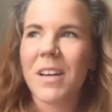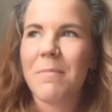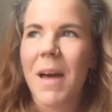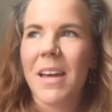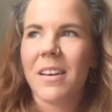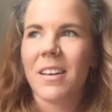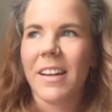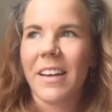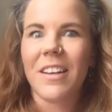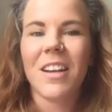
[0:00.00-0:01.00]
to make
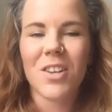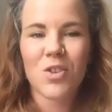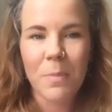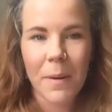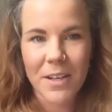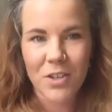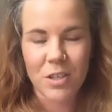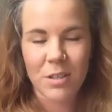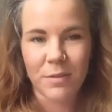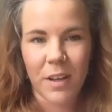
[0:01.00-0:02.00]
like an initial
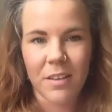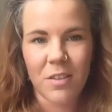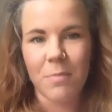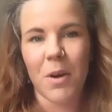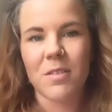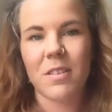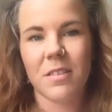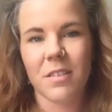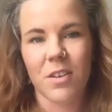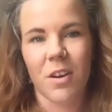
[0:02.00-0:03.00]
purchase of like the most,
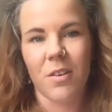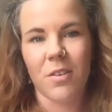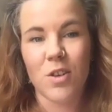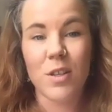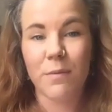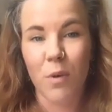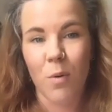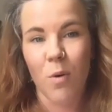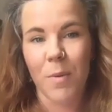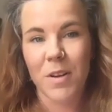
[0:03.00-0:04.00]
you know, useful
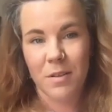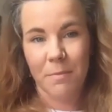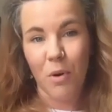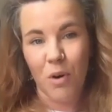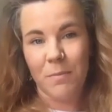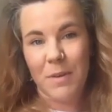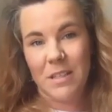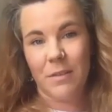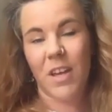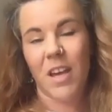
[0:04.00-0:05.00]
or most important
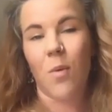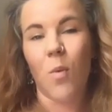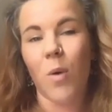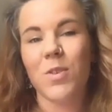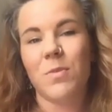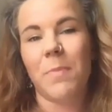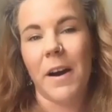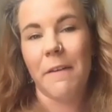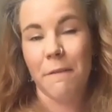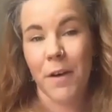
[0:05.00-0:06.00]
piece of kit? What would you
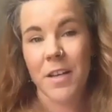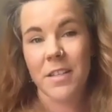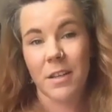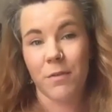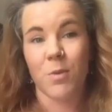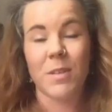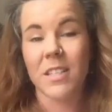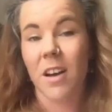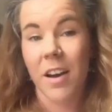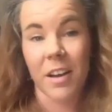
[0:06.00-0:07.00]
buy first if you were
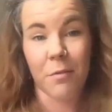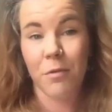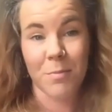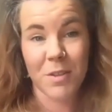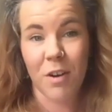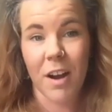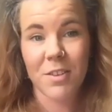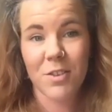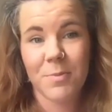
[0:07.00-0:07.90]
starting from scratch?